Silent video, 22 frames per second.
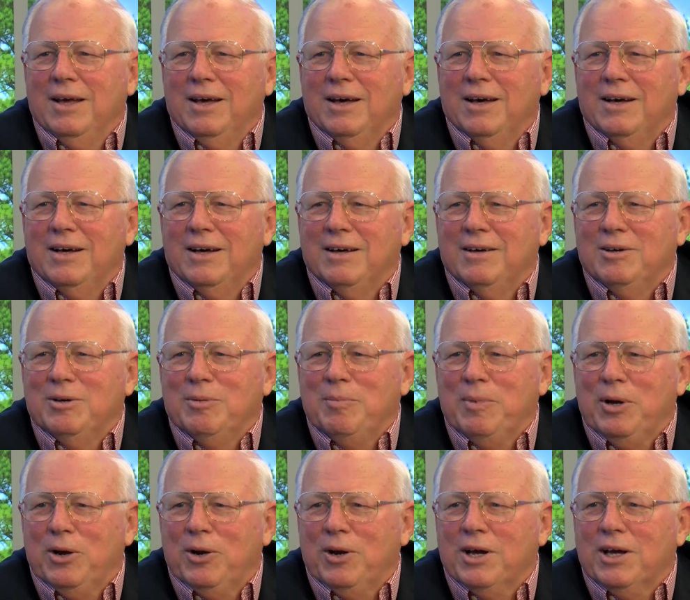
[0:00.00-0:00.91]

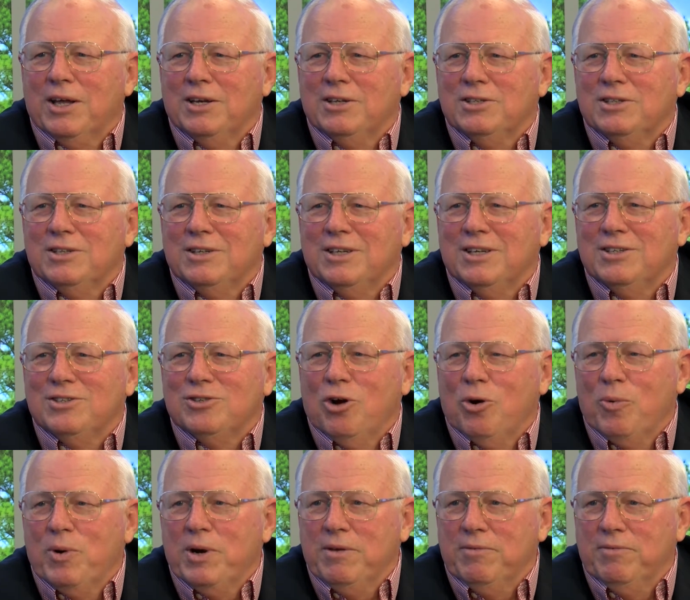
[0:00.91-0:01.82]
American is
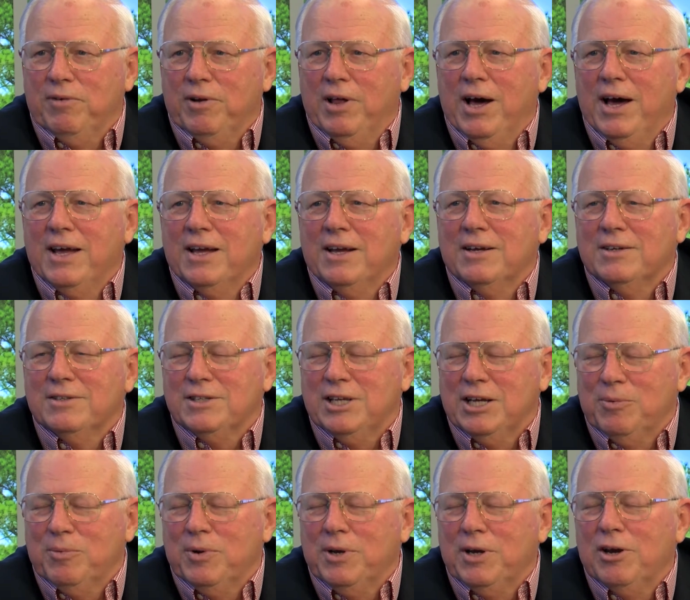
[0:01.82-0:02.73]
already flying because
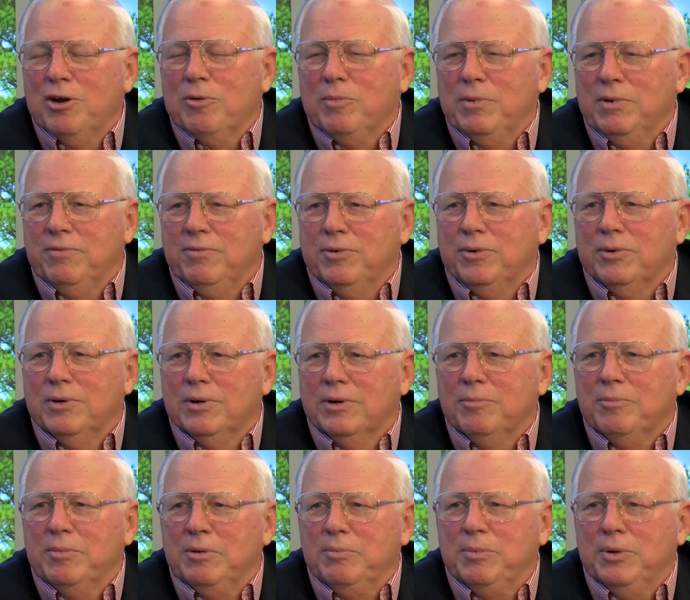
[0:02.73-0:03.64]
they were here
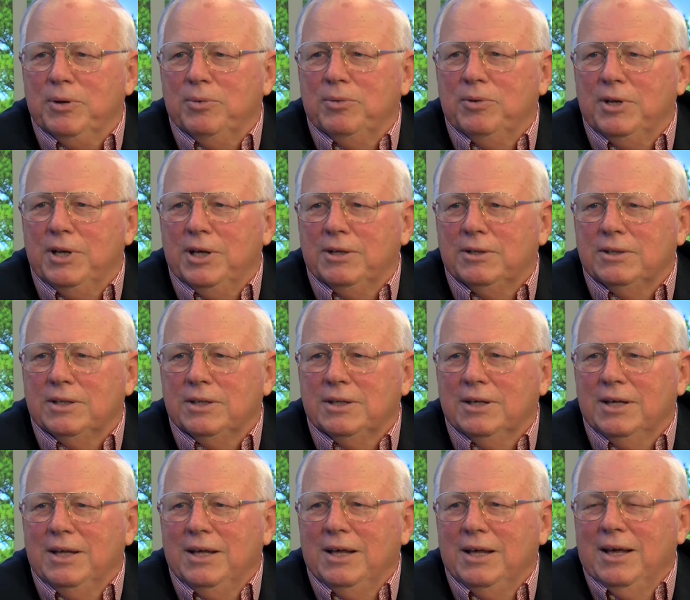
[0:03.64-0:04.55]
before, but both
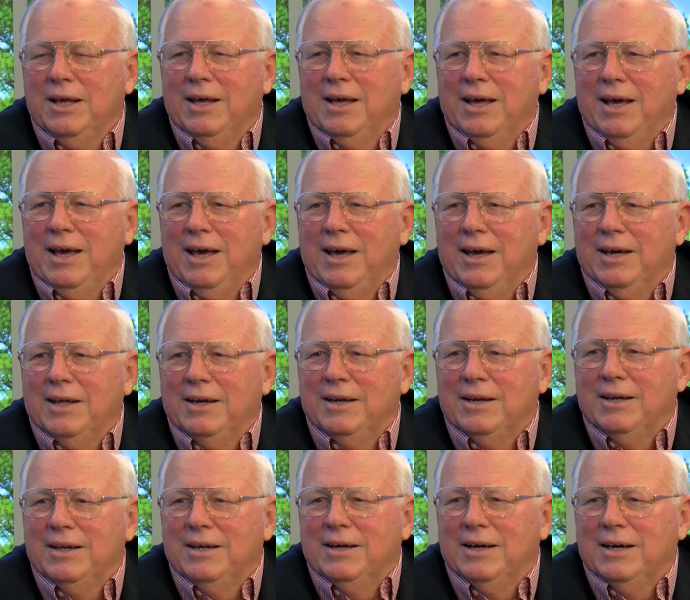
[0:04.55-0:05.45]
Delta
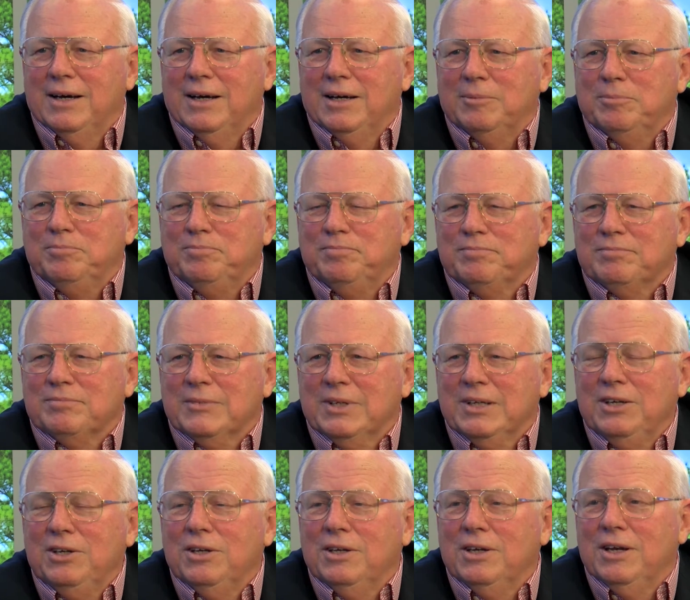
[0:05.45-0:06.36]
and
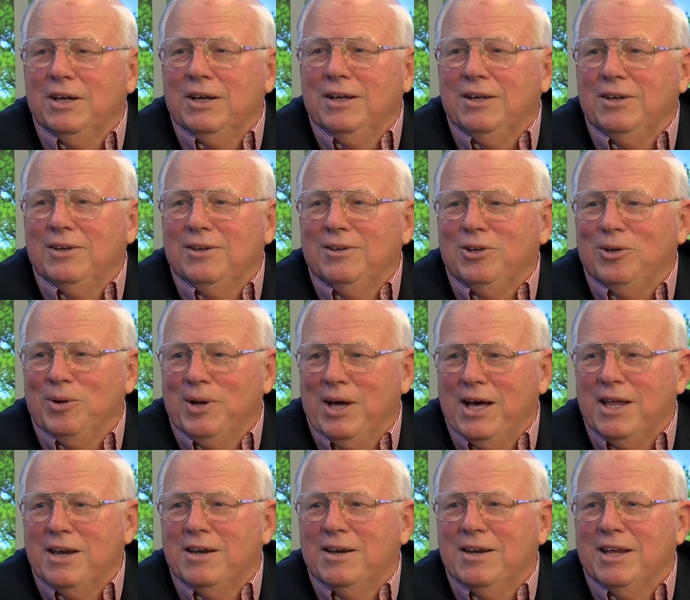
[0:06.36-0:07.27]

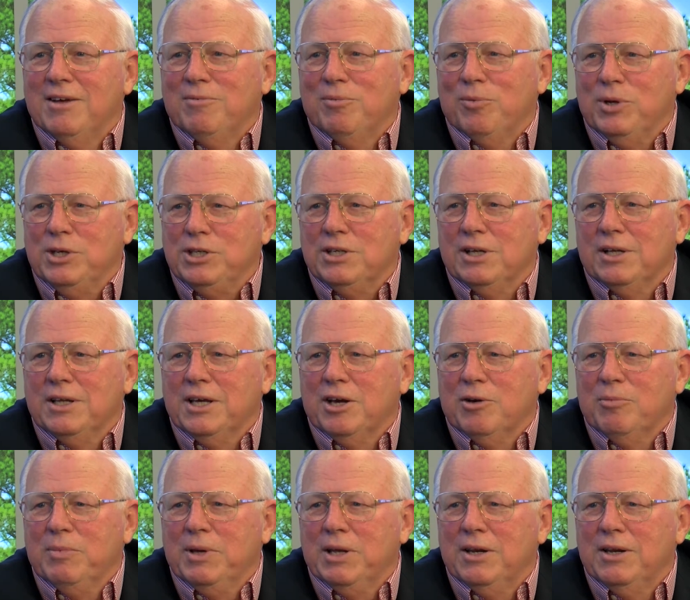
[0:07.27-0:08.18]
United have recently
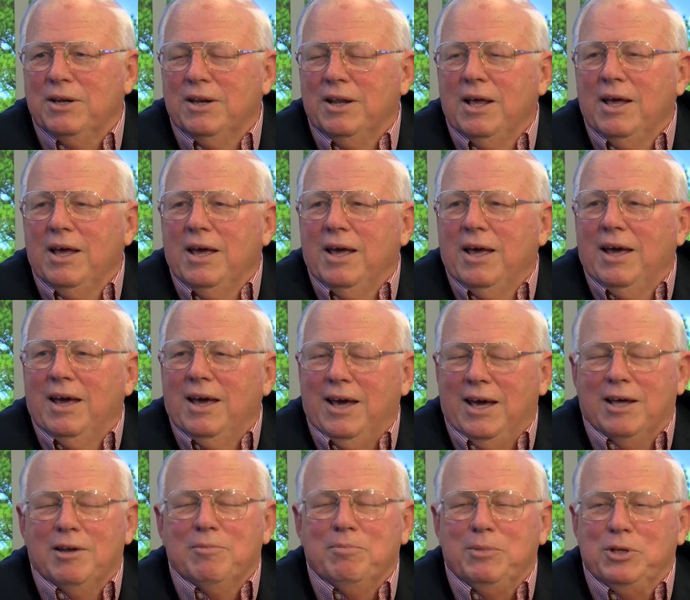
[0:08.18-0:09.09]
committed,
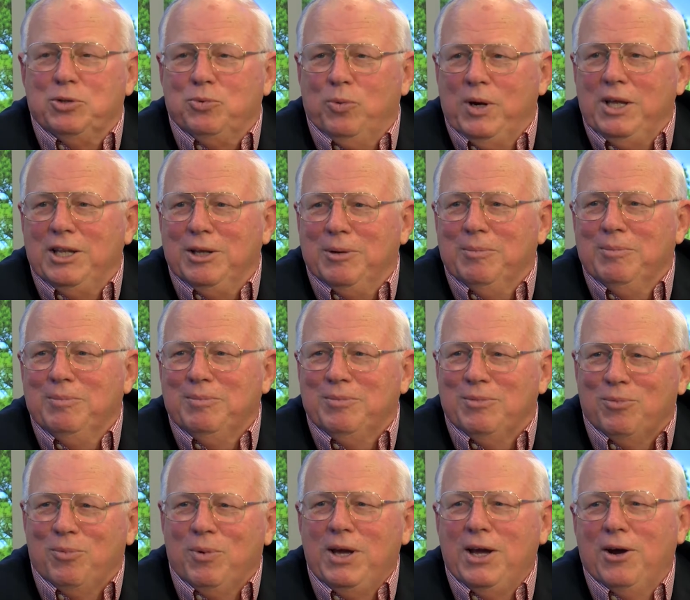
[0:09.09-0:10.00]
and between them,
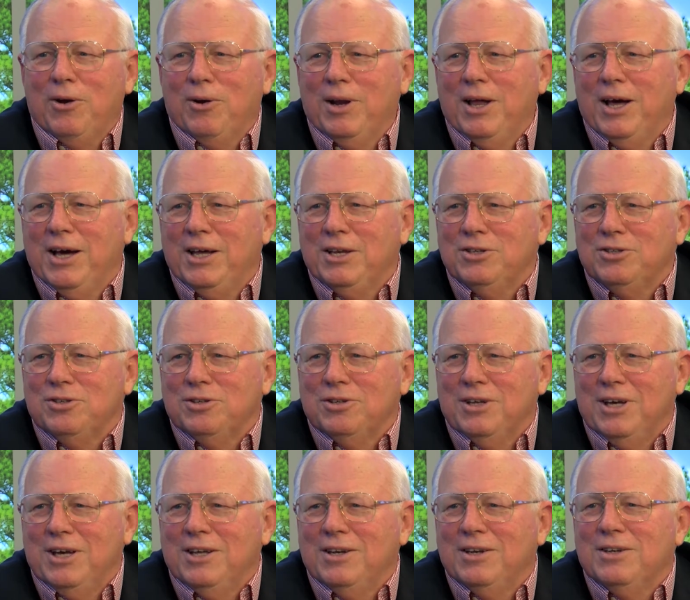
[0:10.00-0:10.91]
3 airlines
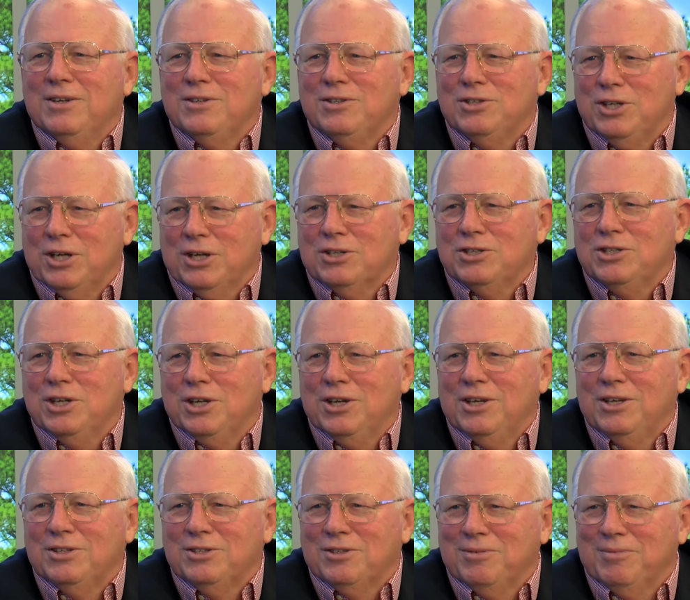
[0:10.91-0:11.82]
and 6
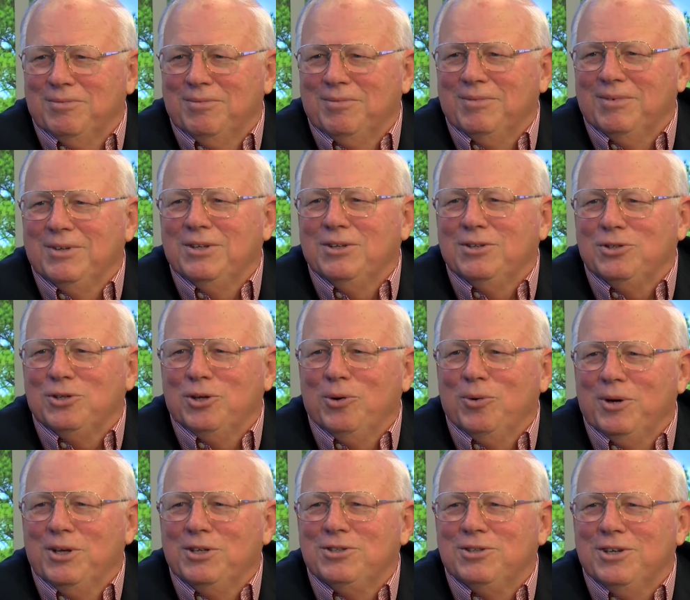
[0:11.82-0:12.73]
cities. And
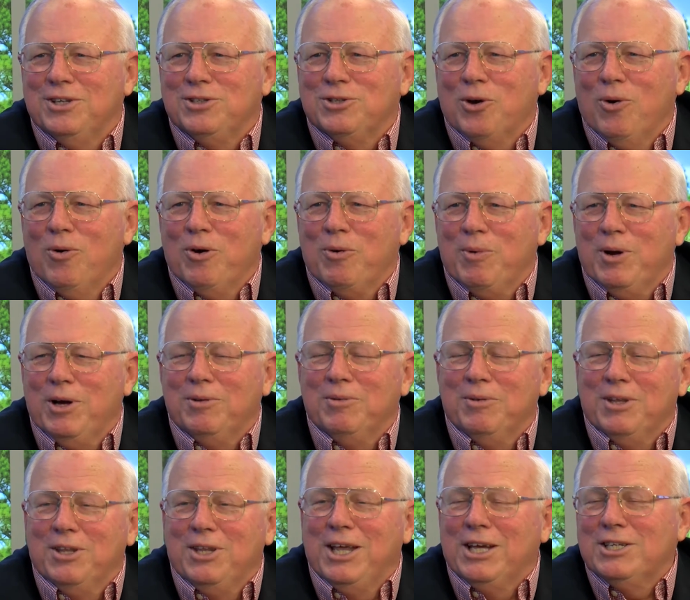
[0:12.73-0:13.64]
so it's going well.
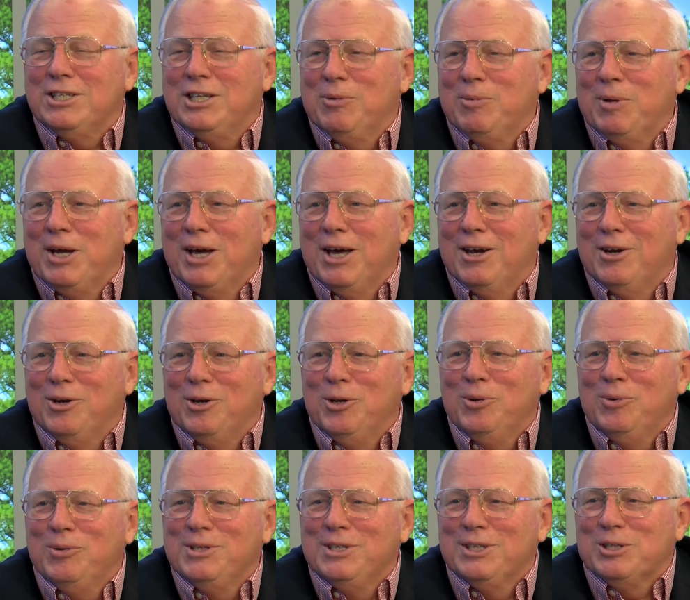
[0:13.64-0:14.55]
The next thing we got to
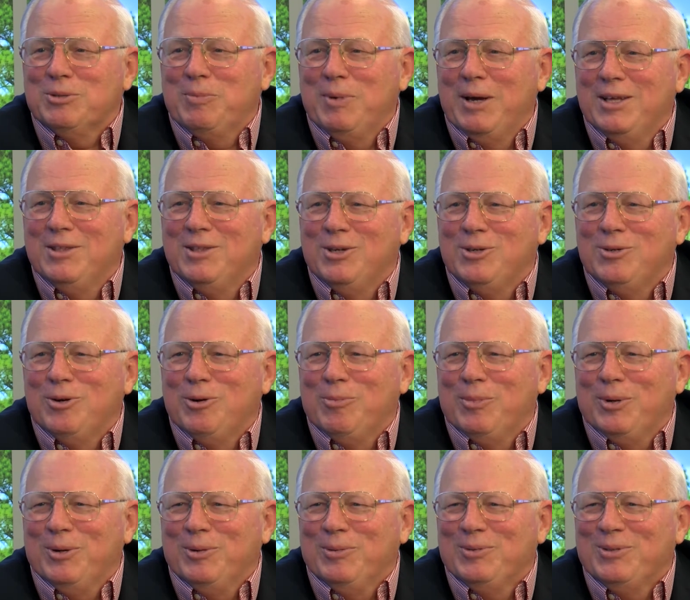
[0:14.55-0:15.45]
do is expand the
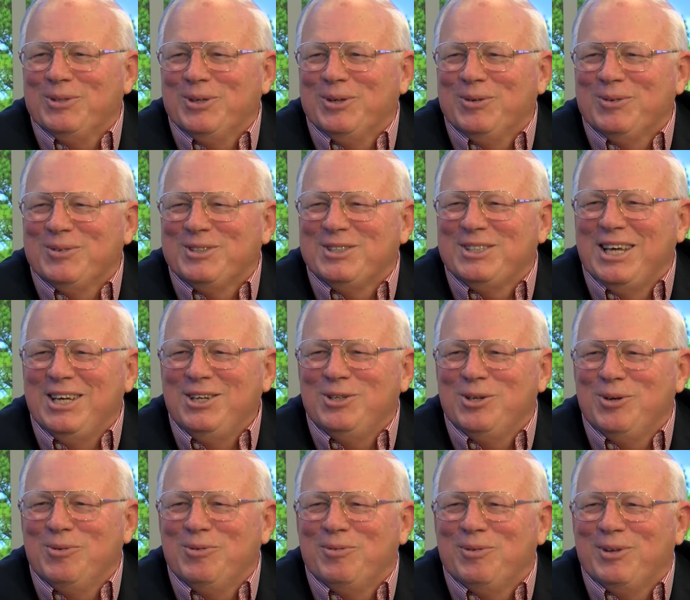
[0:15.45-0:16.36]
terminal. So stay
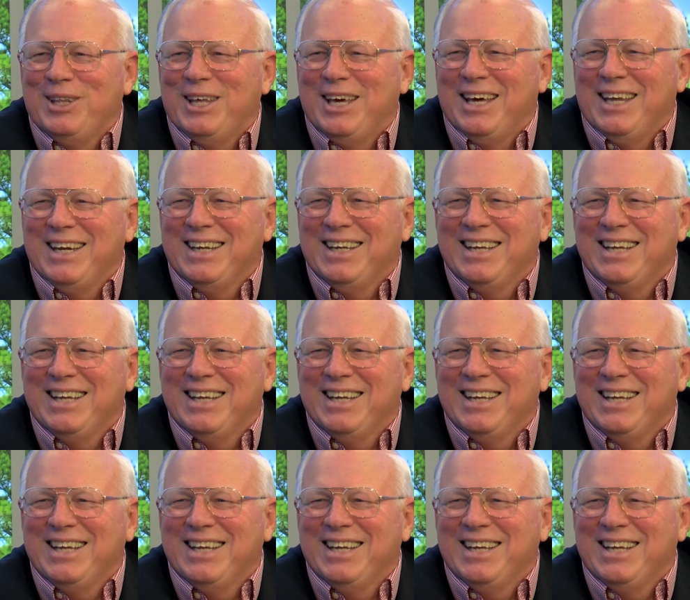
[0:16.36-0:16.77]
tuned for that.